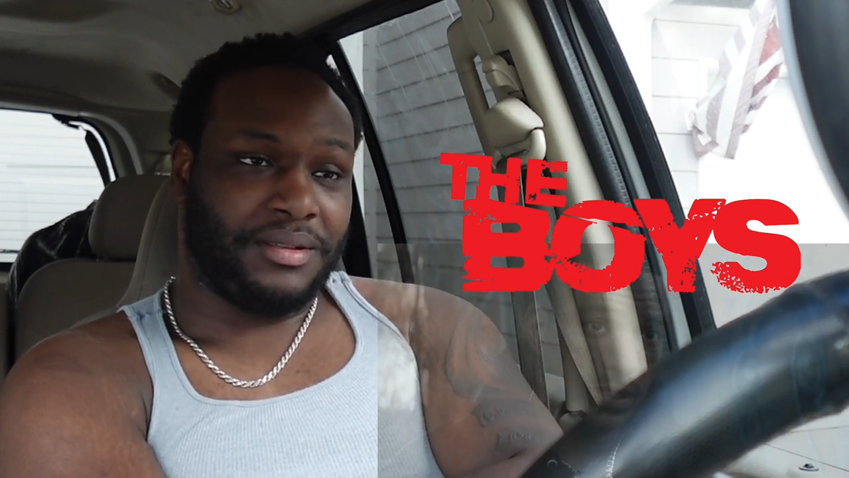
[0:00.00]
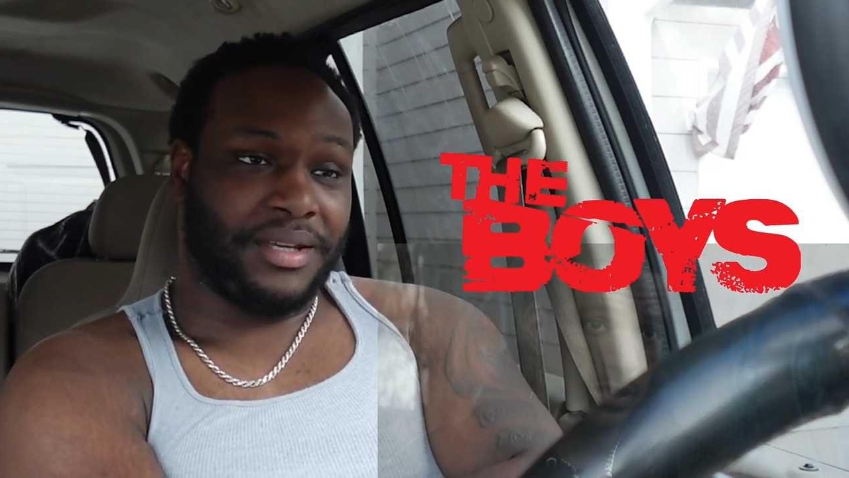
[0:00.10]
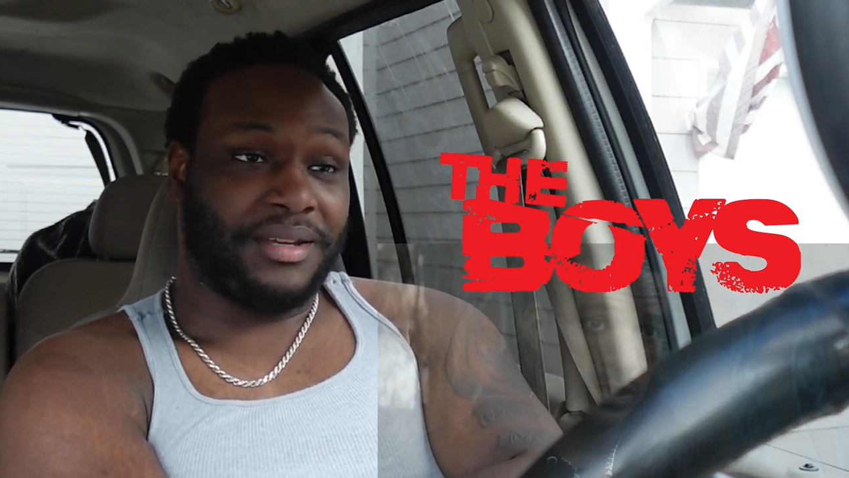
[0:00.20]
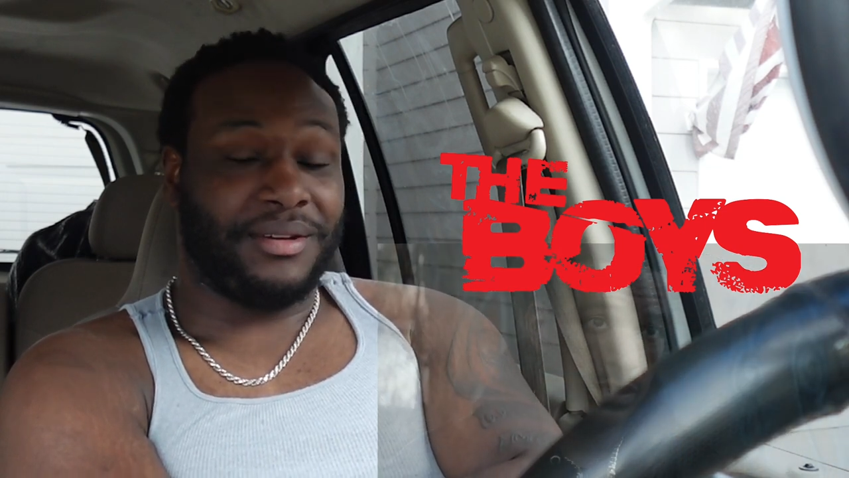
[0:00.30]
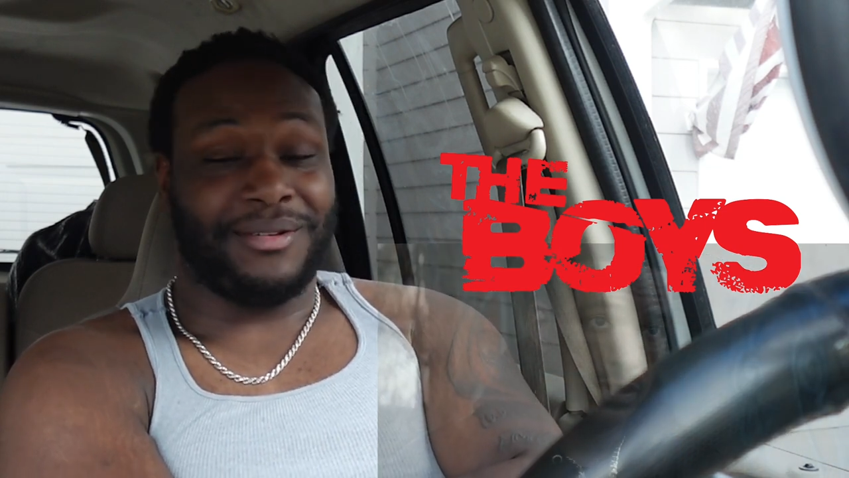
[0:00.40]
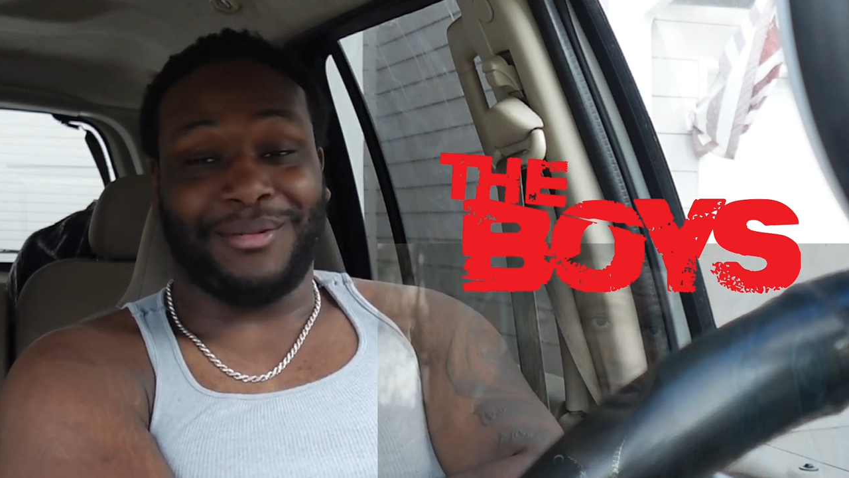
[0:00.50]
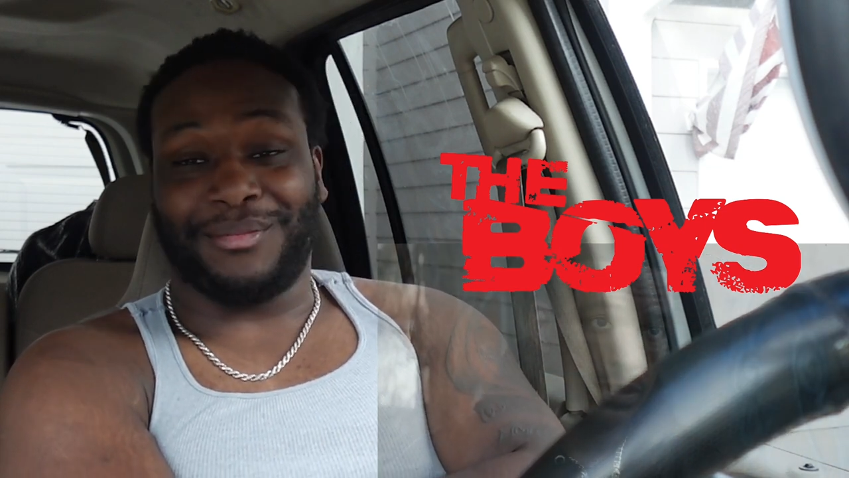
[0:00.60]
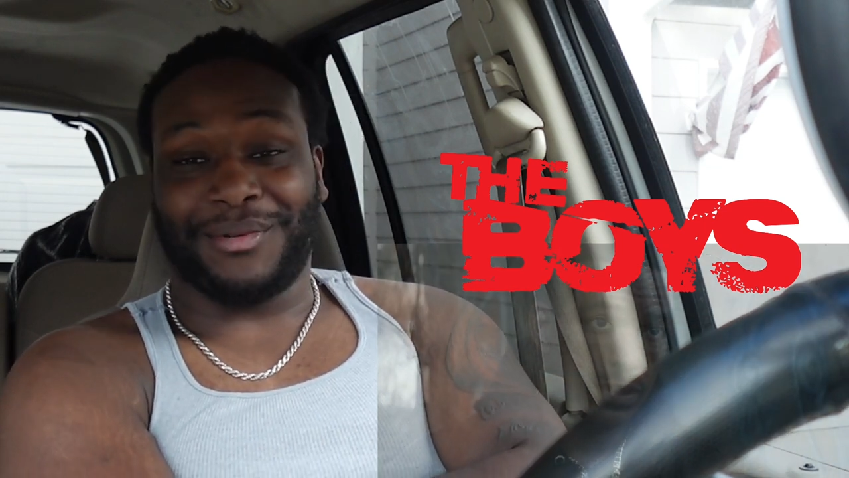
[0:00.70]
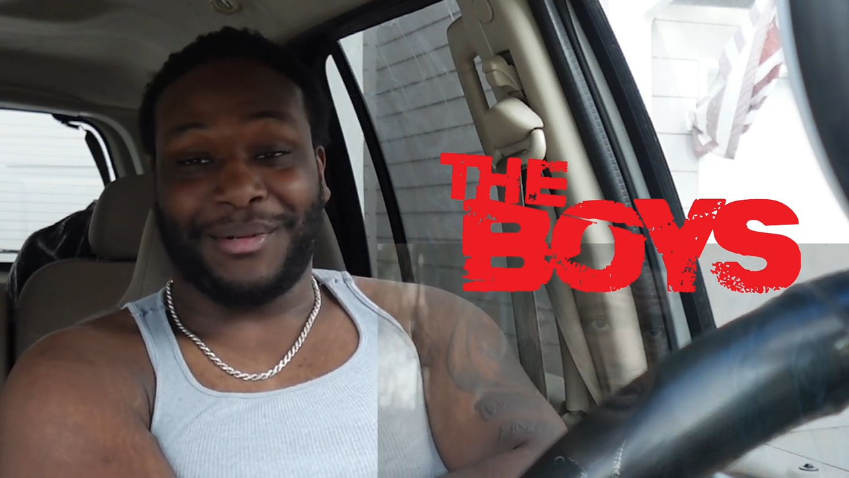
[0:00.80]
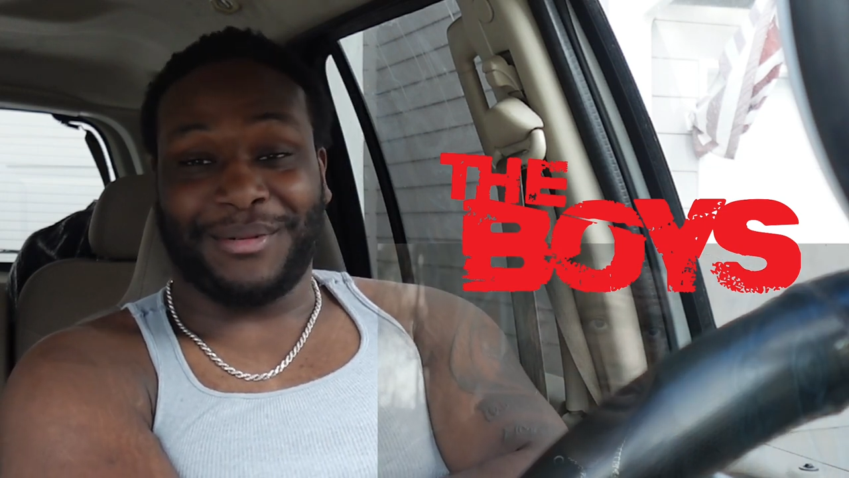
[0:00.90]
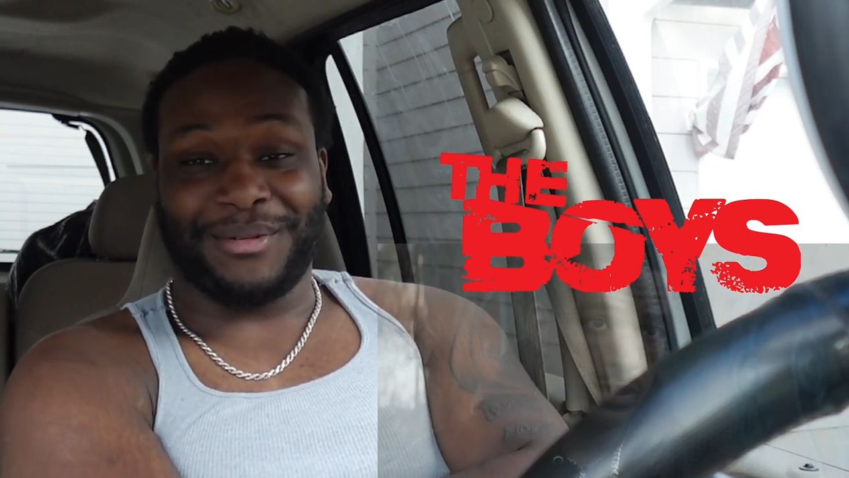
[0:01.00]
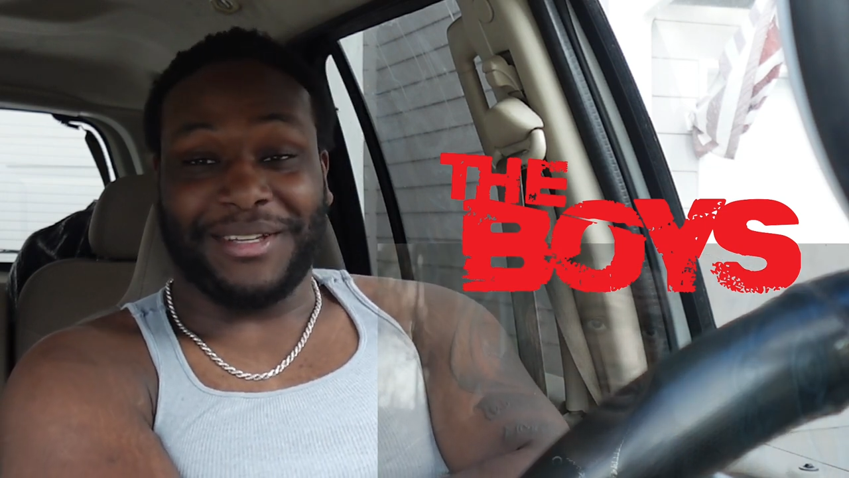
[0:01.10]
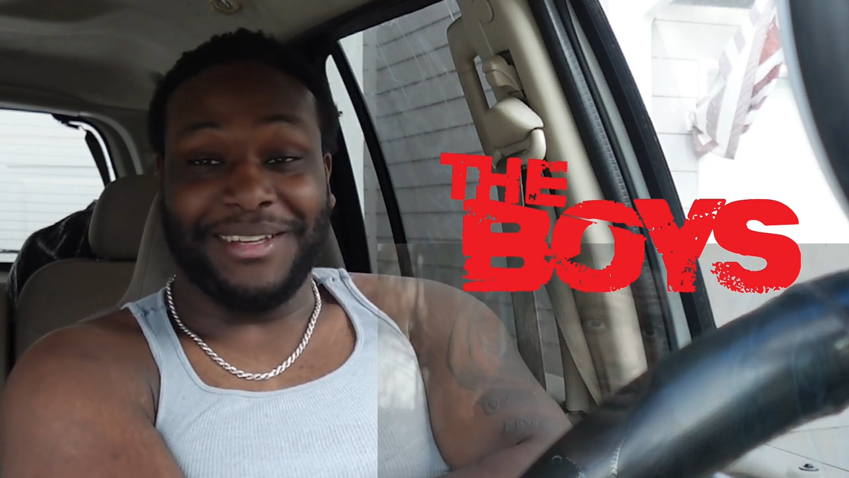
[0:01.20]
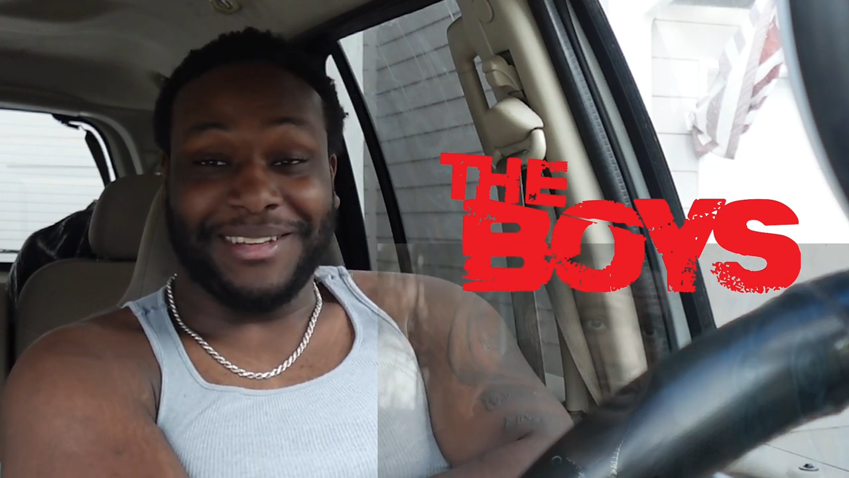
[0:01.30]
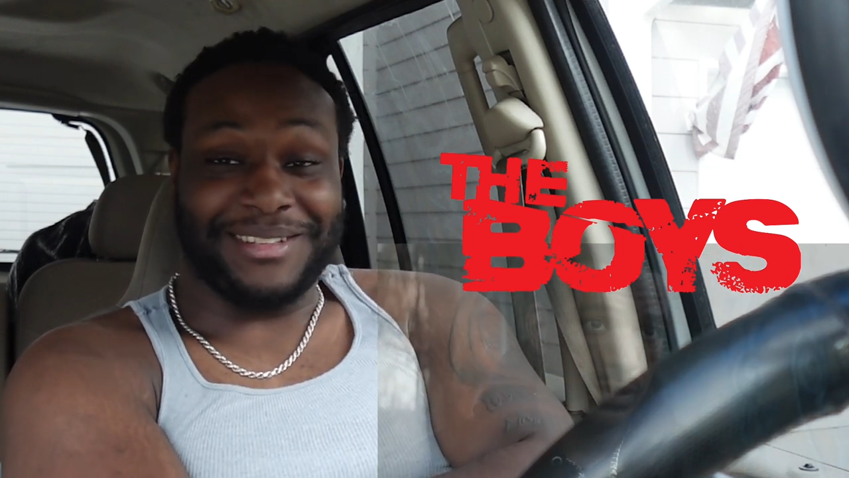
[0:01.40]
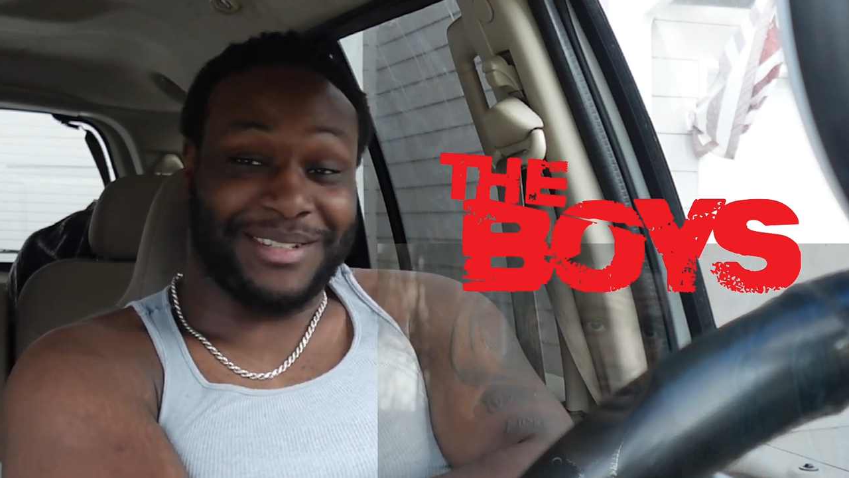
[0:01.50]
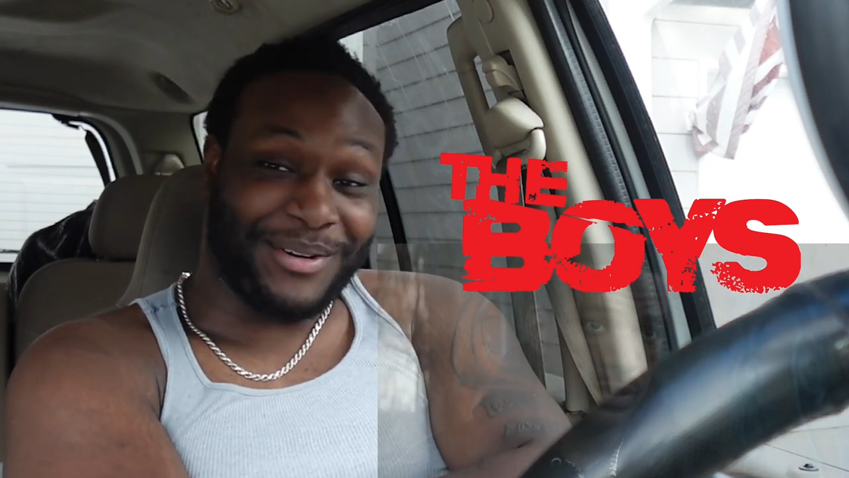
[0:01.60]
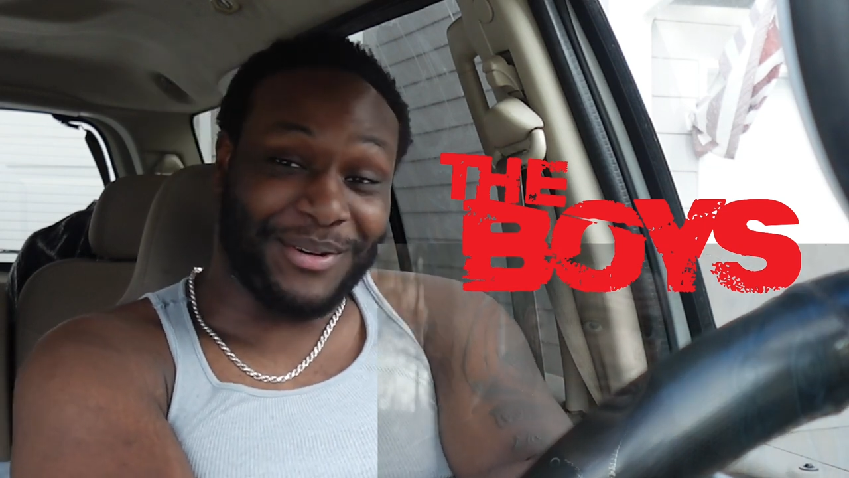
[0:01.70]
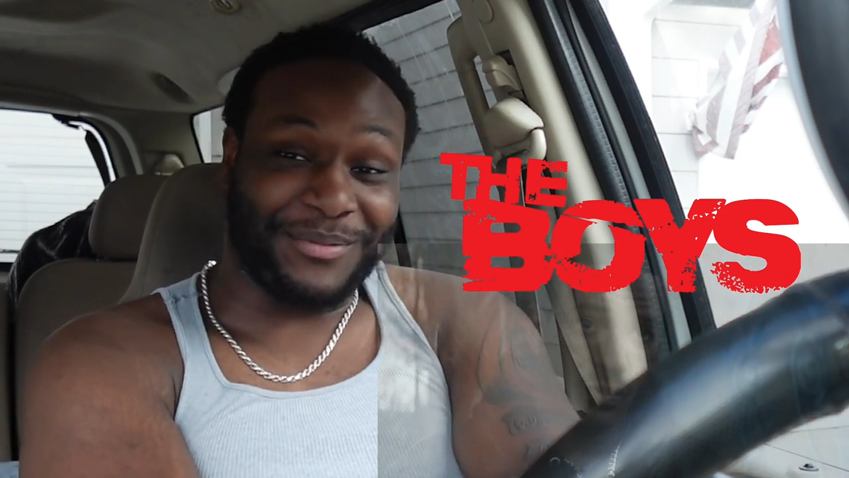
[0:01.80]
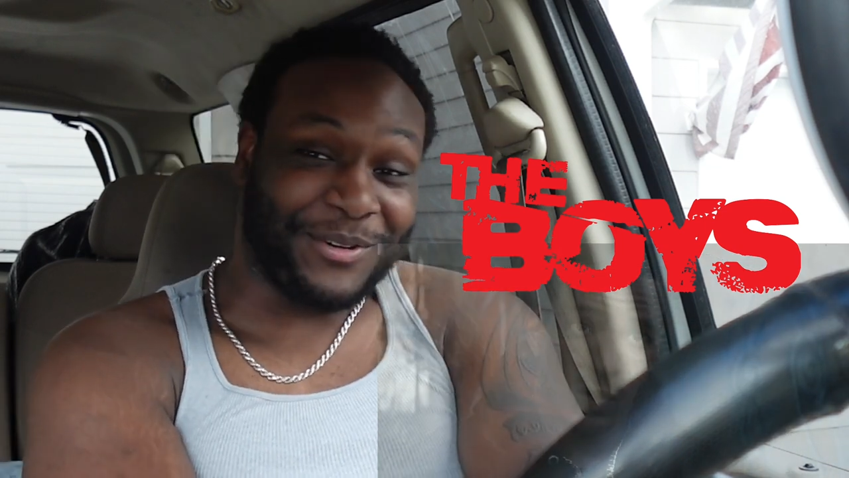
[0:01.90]
Damn, bro. He can
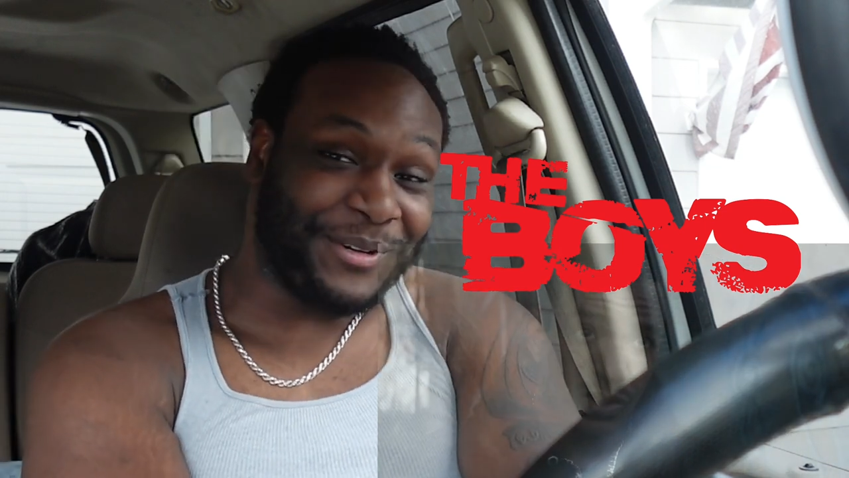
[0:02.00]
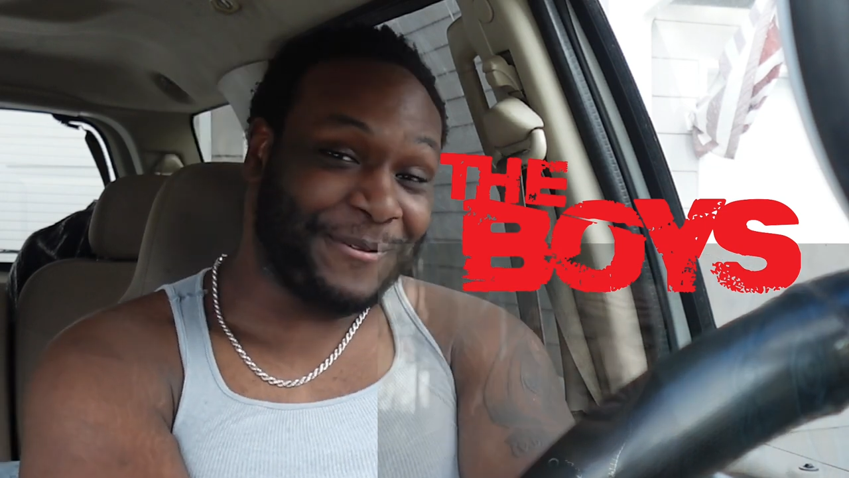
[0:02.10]
talk, bro.